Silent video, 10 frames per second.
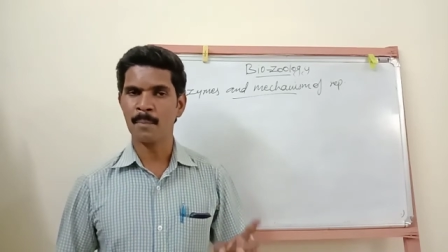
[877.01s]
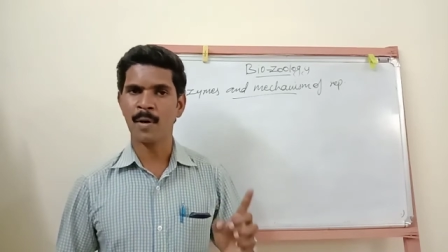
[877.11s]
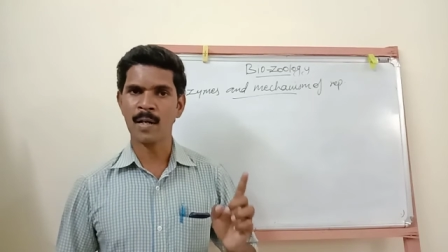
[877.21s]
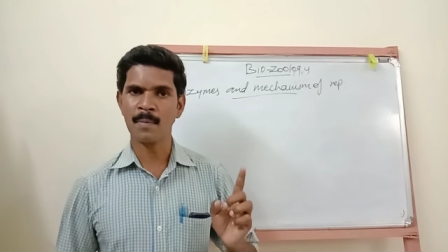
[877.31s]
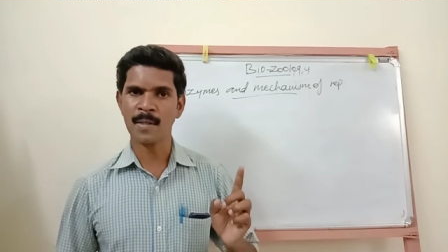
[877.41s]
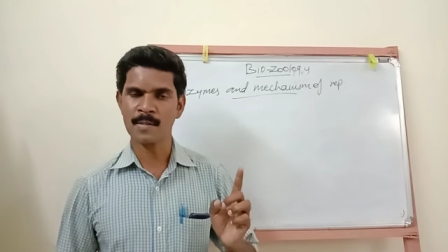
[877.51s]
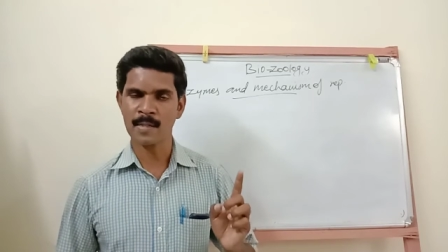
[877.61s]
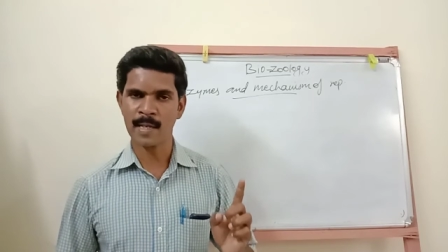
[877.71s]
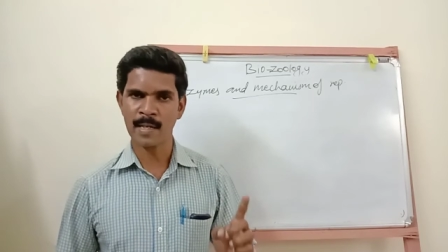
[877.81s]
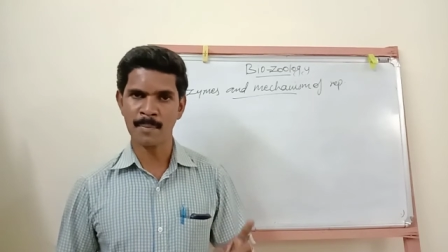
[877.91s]

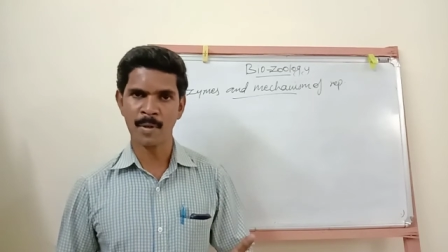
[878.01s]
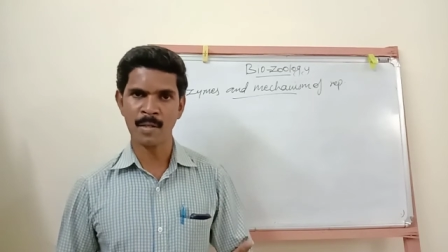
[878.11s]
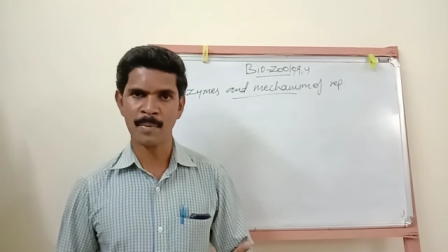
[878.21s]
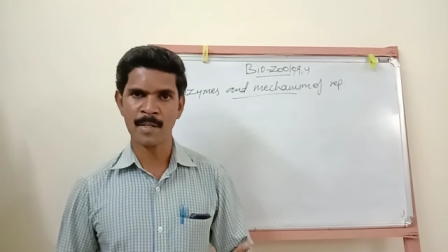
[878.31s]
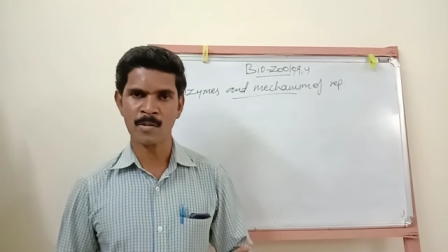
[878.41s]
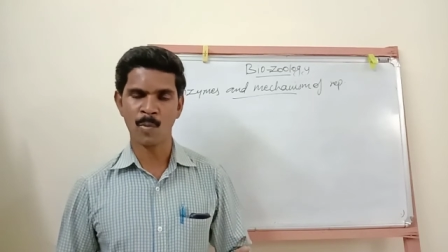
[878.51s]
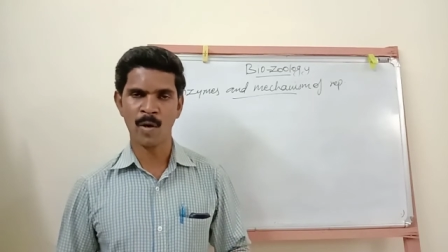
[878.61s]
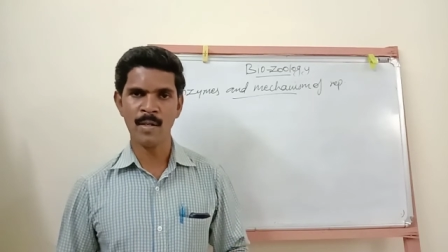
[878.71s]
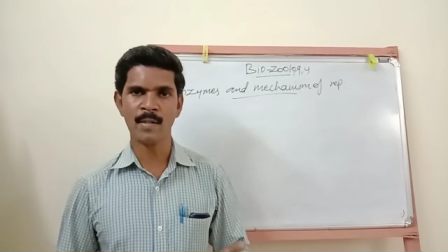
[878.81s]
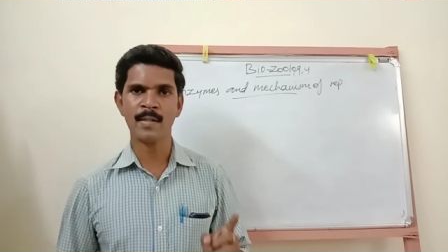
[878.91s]
DNA polymerase
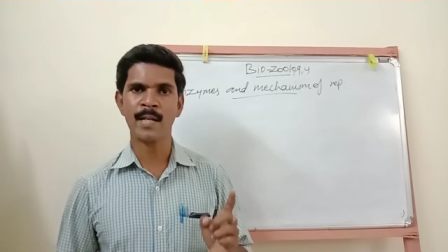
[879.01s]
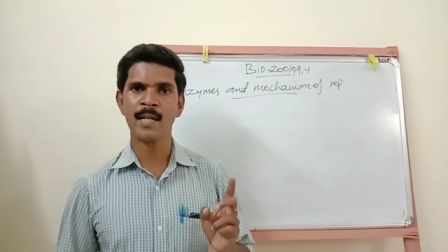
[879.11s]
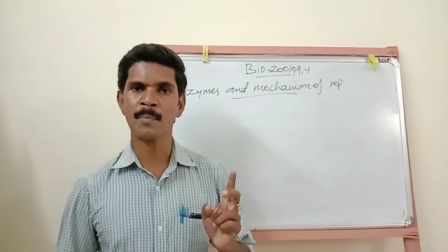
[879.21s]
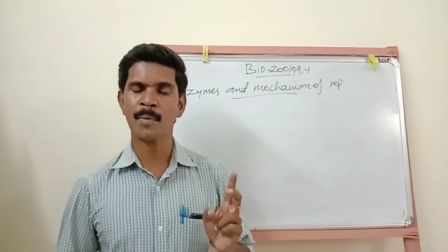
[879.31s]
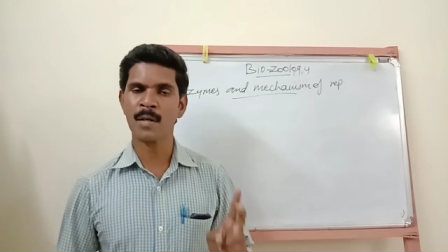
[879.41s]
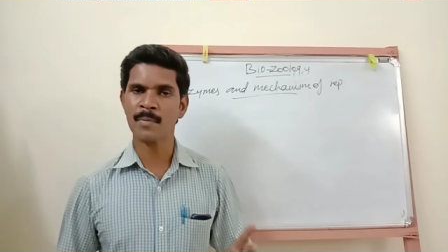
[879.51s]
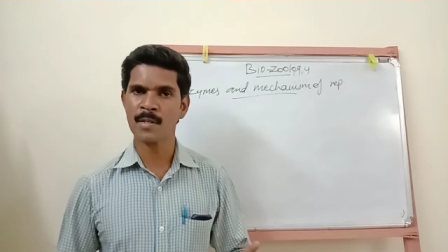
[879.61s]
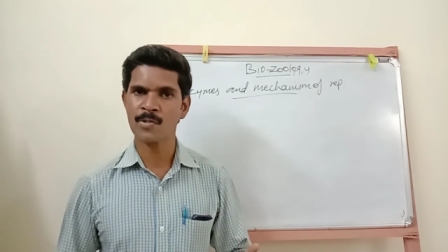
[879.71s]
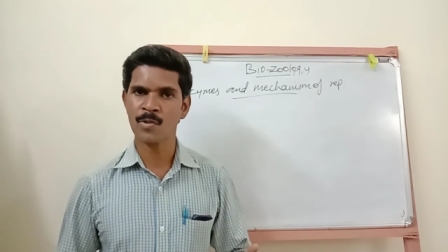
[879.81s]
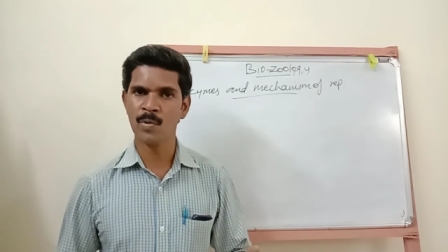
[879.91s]
1, DNA
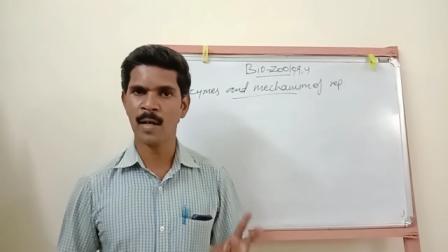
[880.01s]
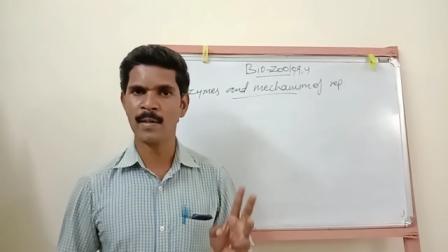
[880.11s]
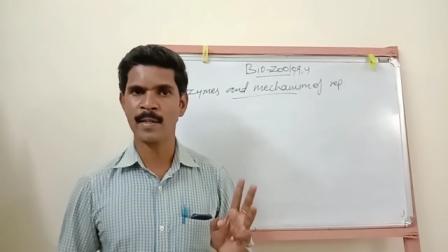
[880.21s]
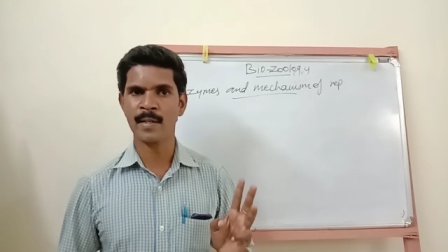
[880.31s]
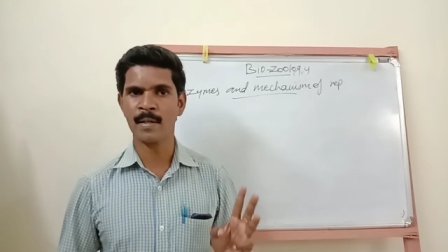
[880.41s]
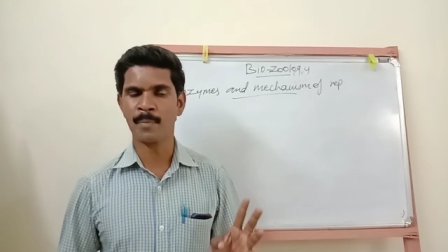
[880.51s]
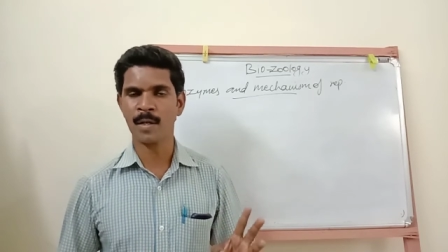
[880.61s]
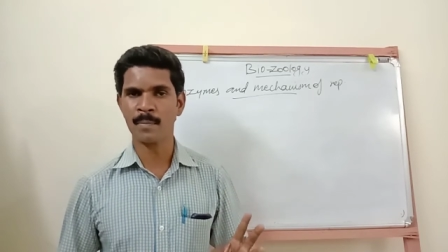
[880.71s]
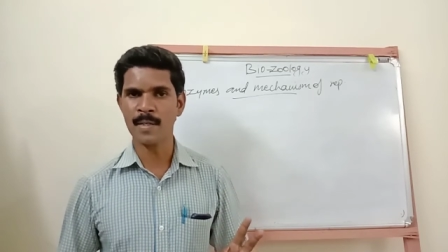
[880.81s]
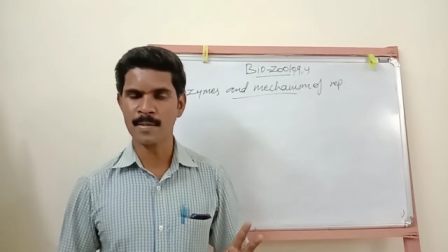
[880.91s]
polymerase 2 and DNA
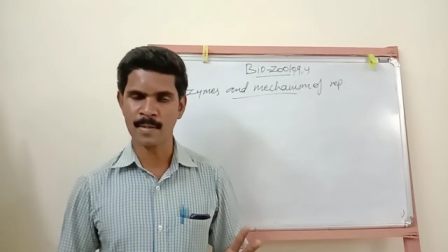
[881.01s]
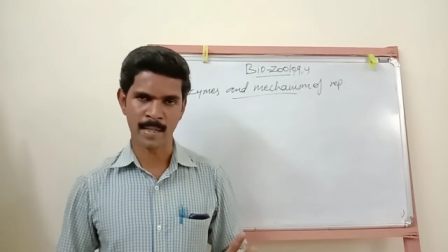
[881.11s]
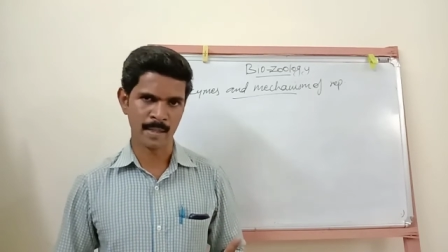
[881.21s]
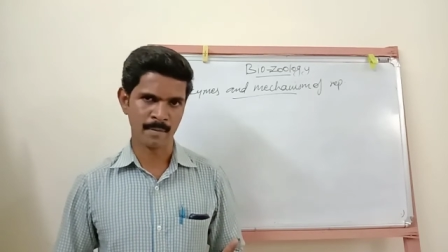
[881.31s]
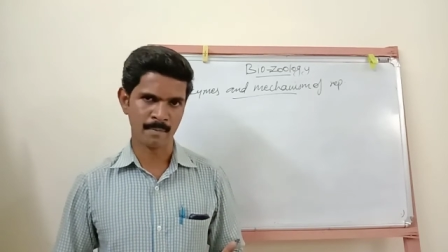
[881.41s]
polymerase 3.